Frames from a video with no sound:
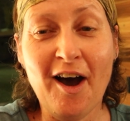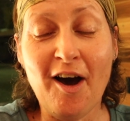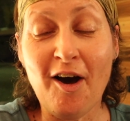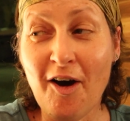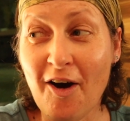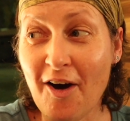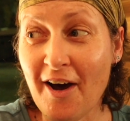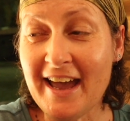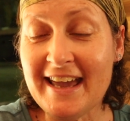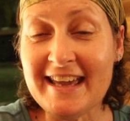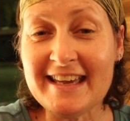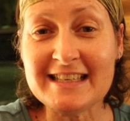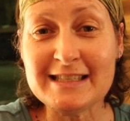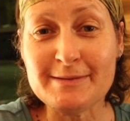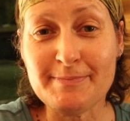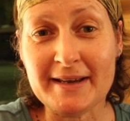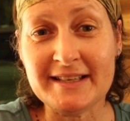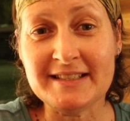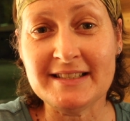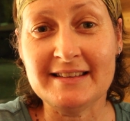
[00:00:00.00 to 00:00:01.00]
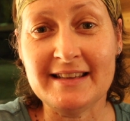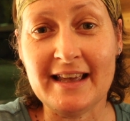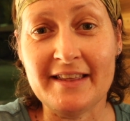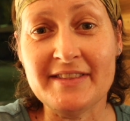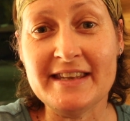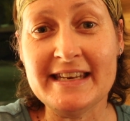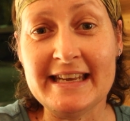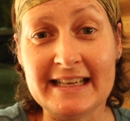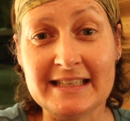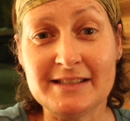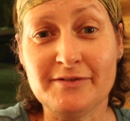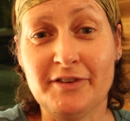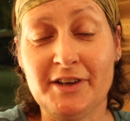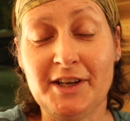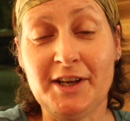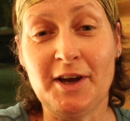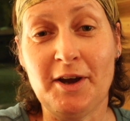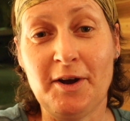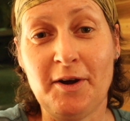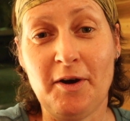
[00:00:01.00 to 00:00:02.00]
I expected that the next
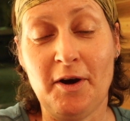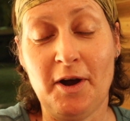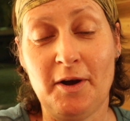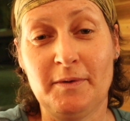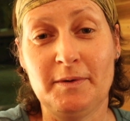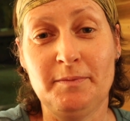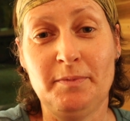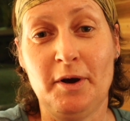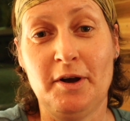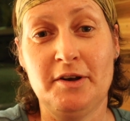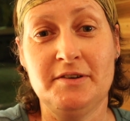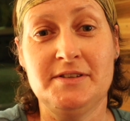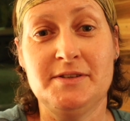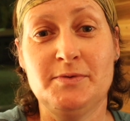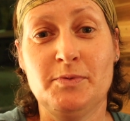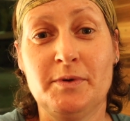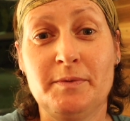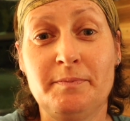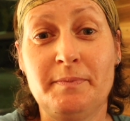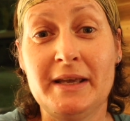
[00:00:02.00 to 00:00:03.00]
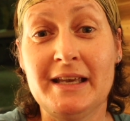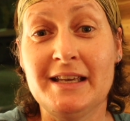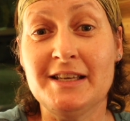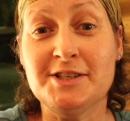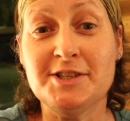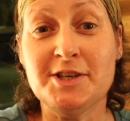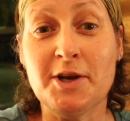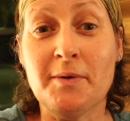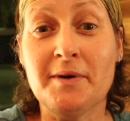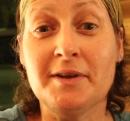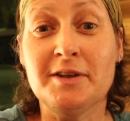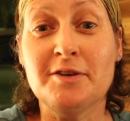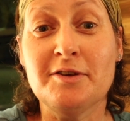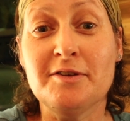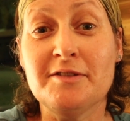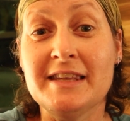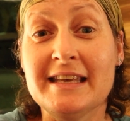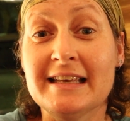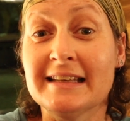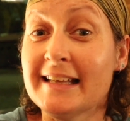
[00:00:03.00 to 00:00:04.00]
video I would post would be showing
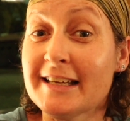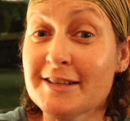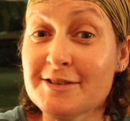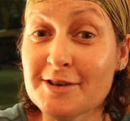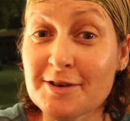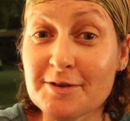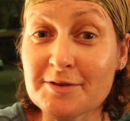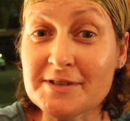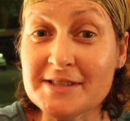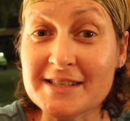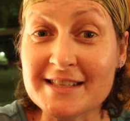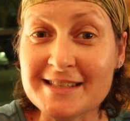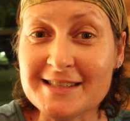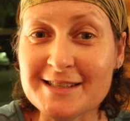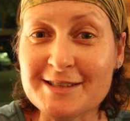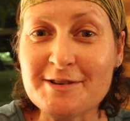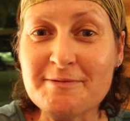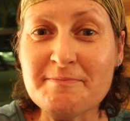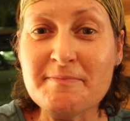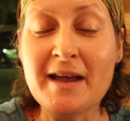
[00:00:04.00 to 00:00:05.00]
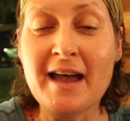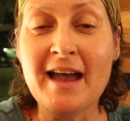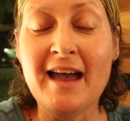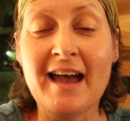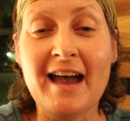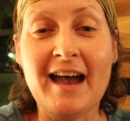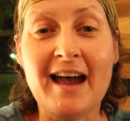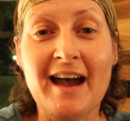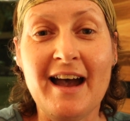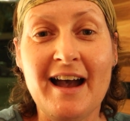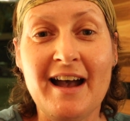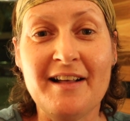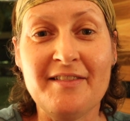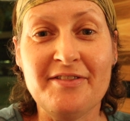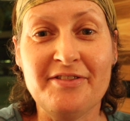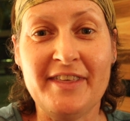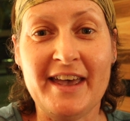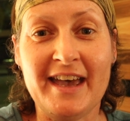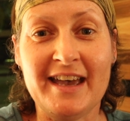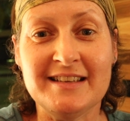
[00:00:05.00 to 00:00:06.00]
you the electrical system
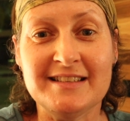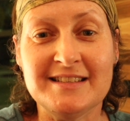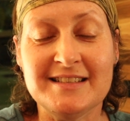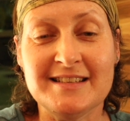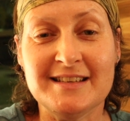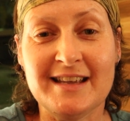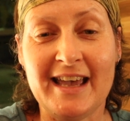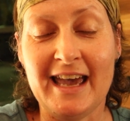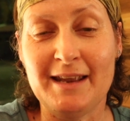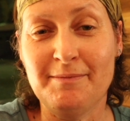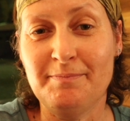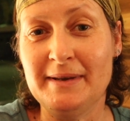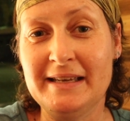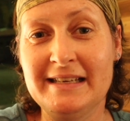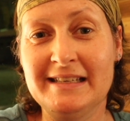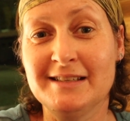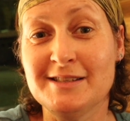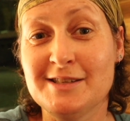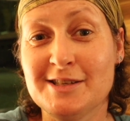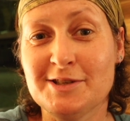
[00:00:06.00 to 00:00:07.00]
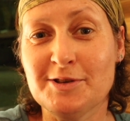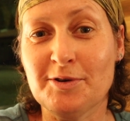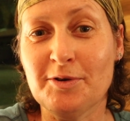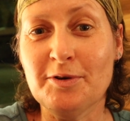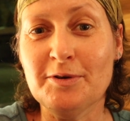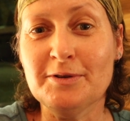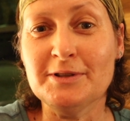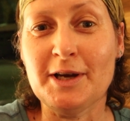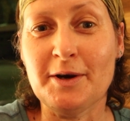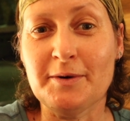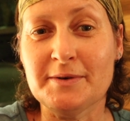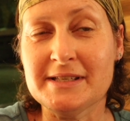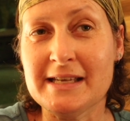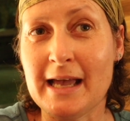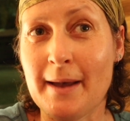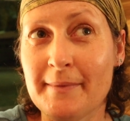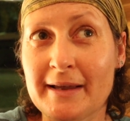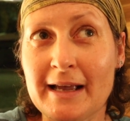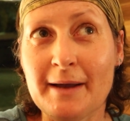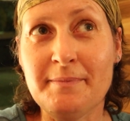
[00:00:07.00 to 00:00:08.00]
that had been installed. I was
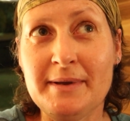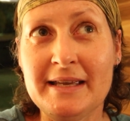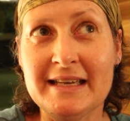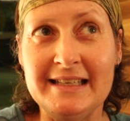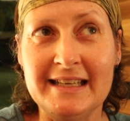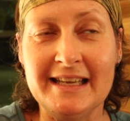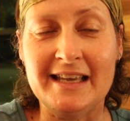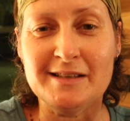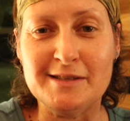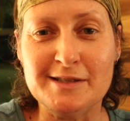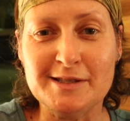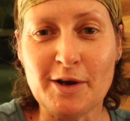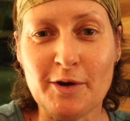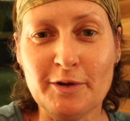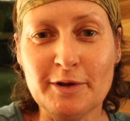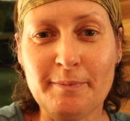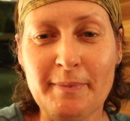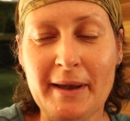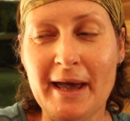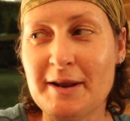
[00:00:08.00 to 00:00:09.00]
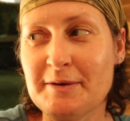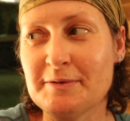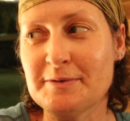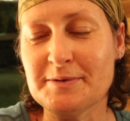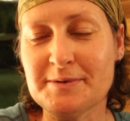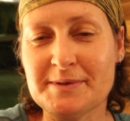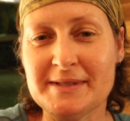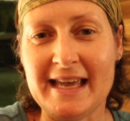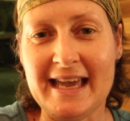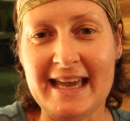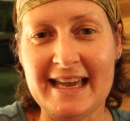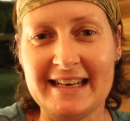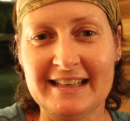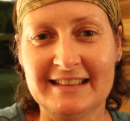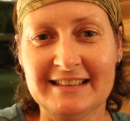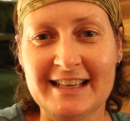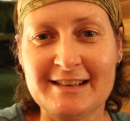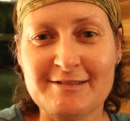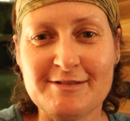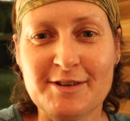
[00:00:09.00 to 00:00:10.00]
coming up here to get solar panels and
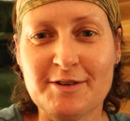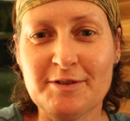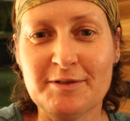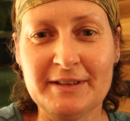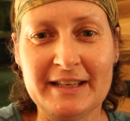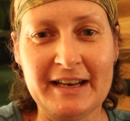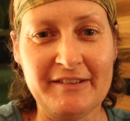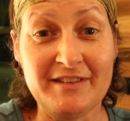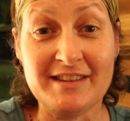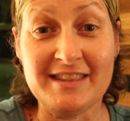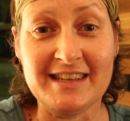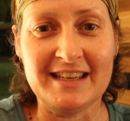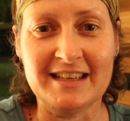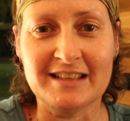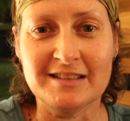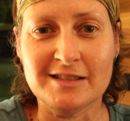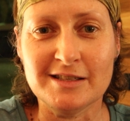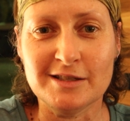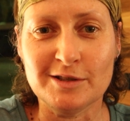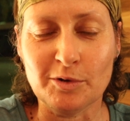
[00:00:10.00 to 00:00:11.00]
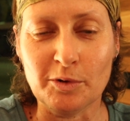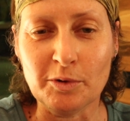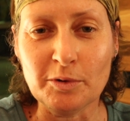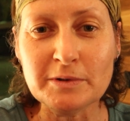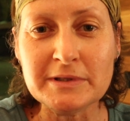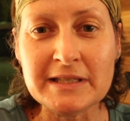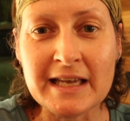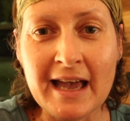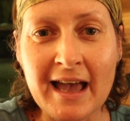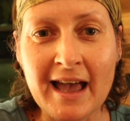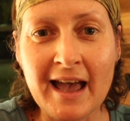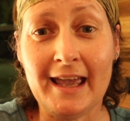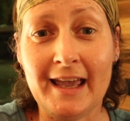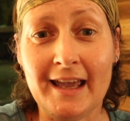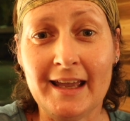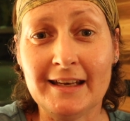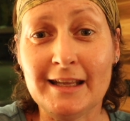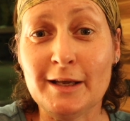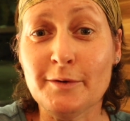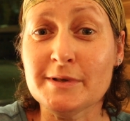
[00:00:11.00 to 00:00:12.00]
electrical and everything installed,
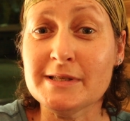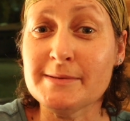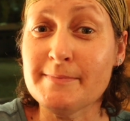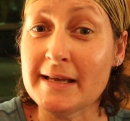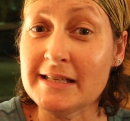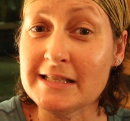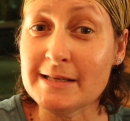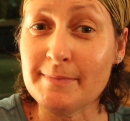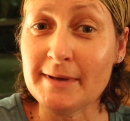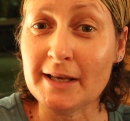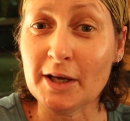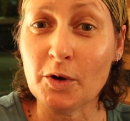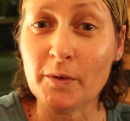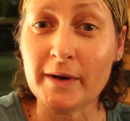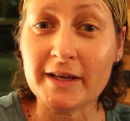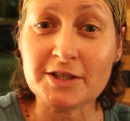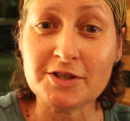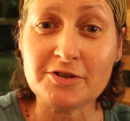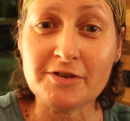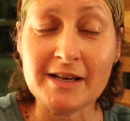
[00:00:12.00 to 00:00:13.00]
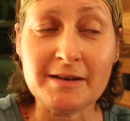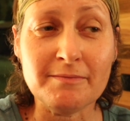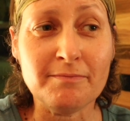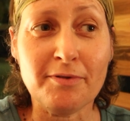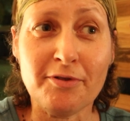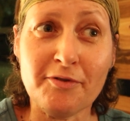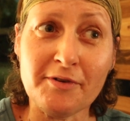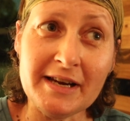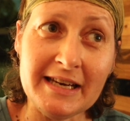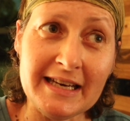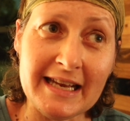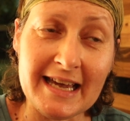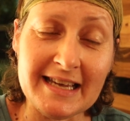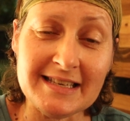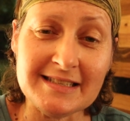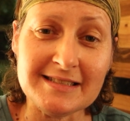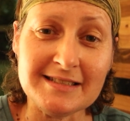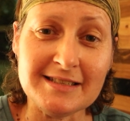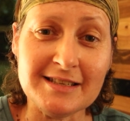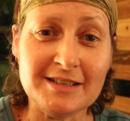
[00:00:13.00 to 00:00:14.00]
and it was meant to be a quick trip, 3
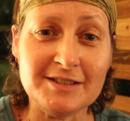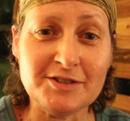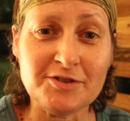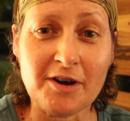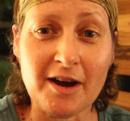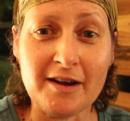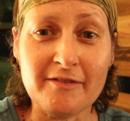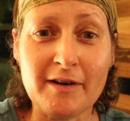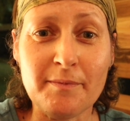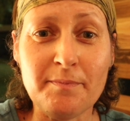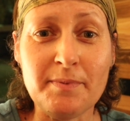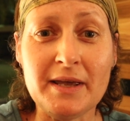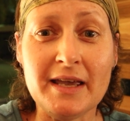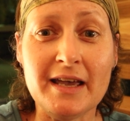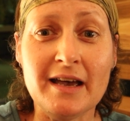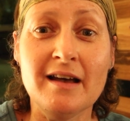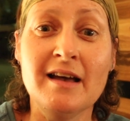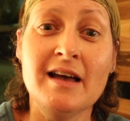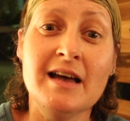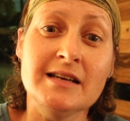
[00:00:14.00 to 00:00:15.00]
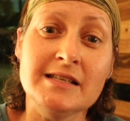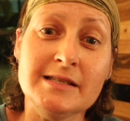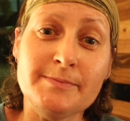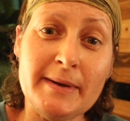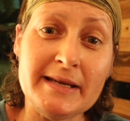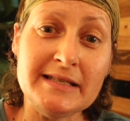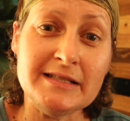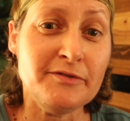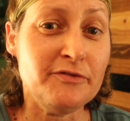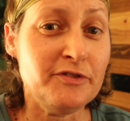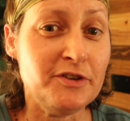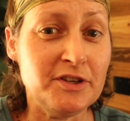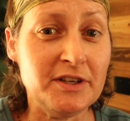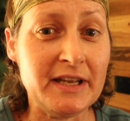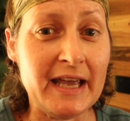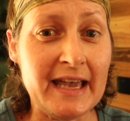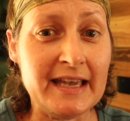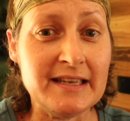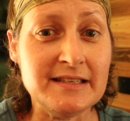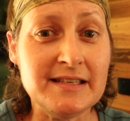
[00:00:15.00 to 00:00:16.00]
days to drive up here, spend a few
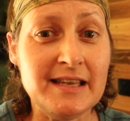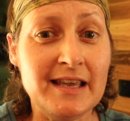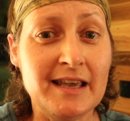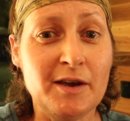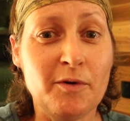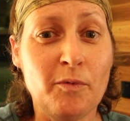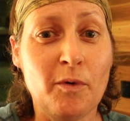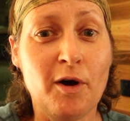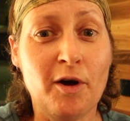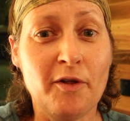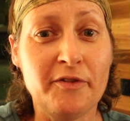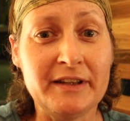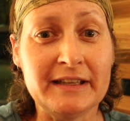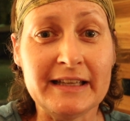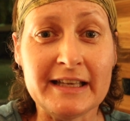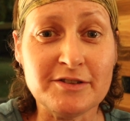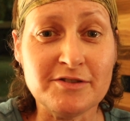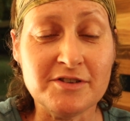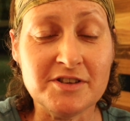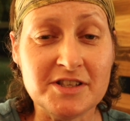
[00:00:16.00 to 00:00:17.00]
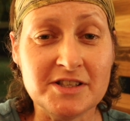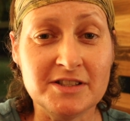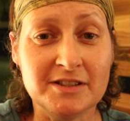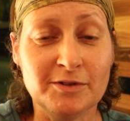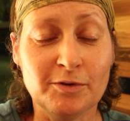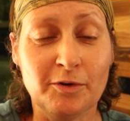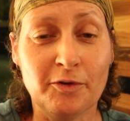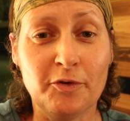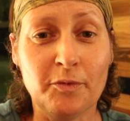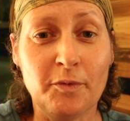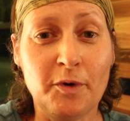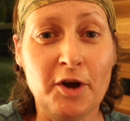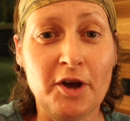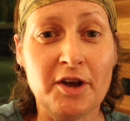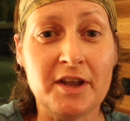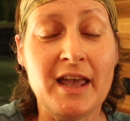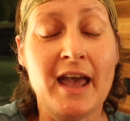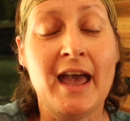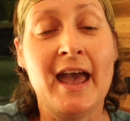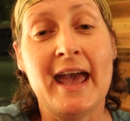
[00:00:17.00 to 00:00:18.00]
days here while the electrician did all the
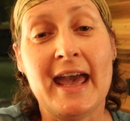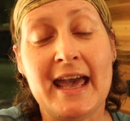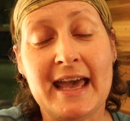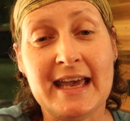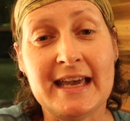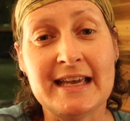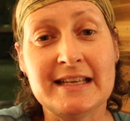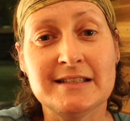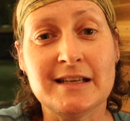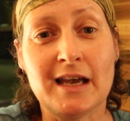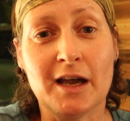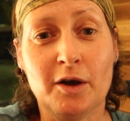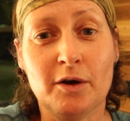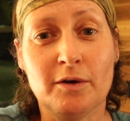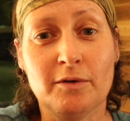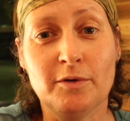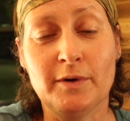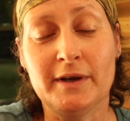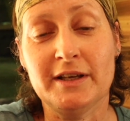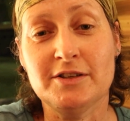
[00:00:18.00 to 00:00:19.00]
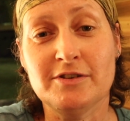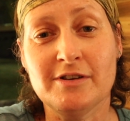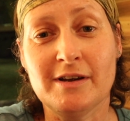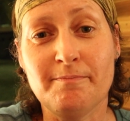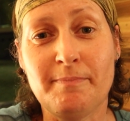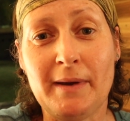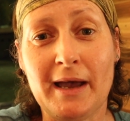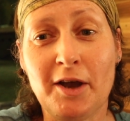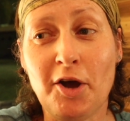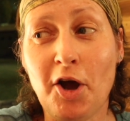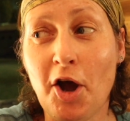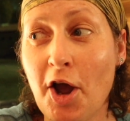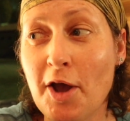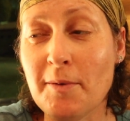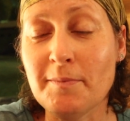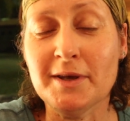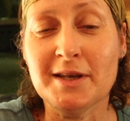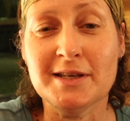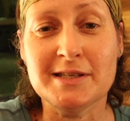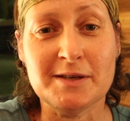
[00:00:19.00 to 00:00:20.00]
work, and a quick trip back
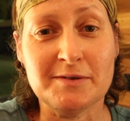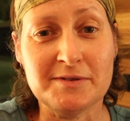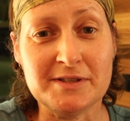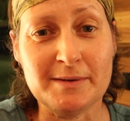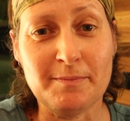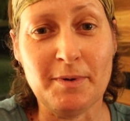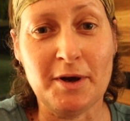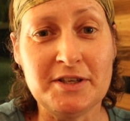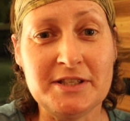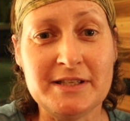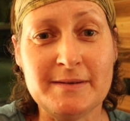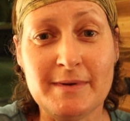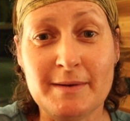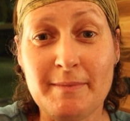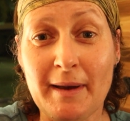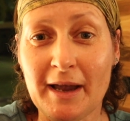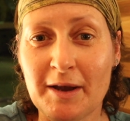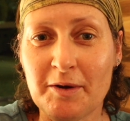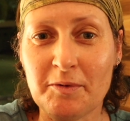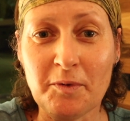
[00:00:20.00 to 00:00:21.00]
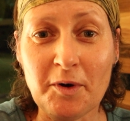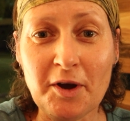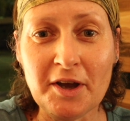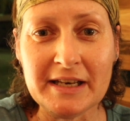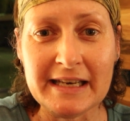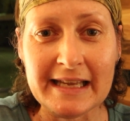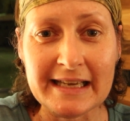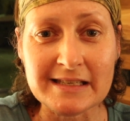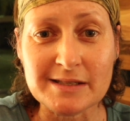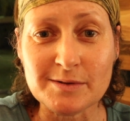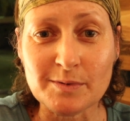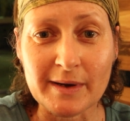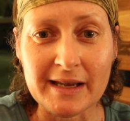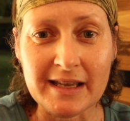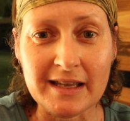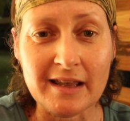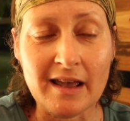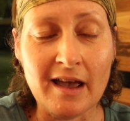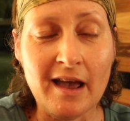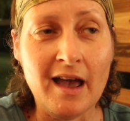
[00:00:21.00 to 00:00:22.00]
home because I was supposed to be back at work next
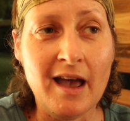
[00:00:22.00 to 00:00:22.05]
week.